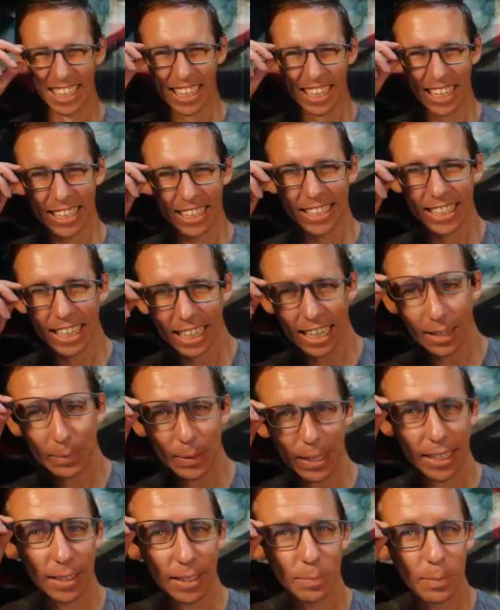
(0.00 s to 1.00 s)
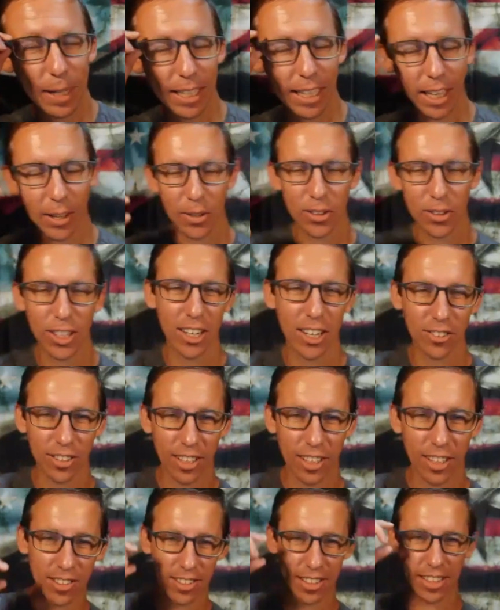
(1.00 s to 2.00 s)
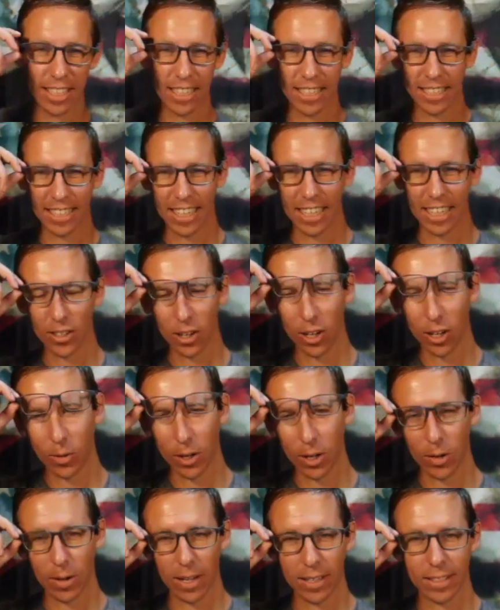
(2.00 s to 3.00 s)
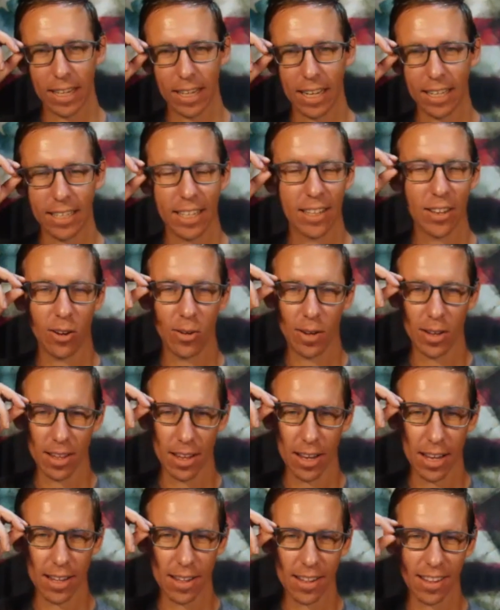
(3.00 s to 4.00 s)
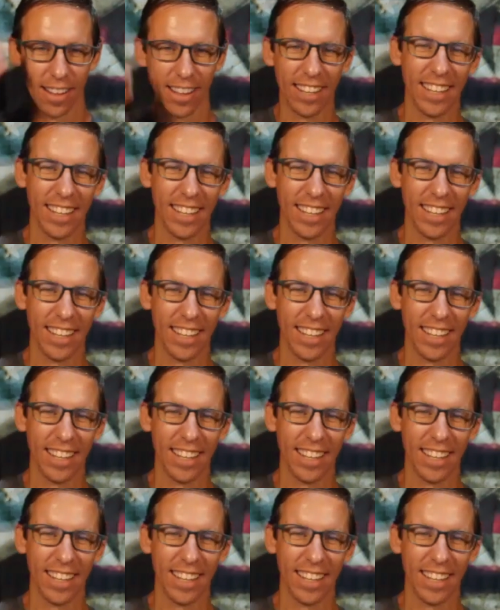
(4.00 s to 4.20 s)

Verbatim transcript: that's I got my uh, my color change lenses in these that get dark when you go outside. That's always nice.